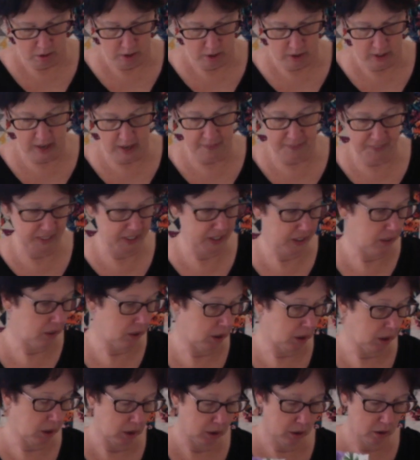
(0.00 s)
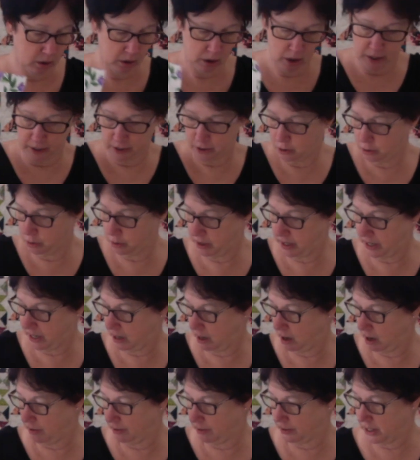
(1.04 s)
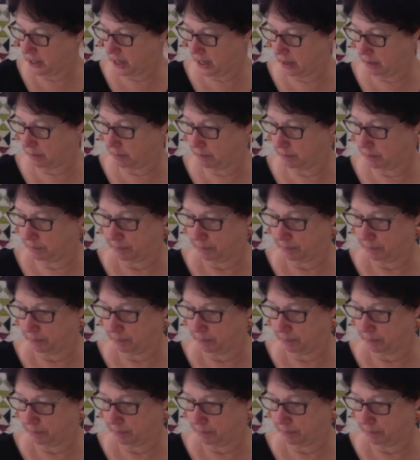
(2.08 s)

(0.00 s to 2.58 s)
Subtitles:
Definitely. I do that all the time.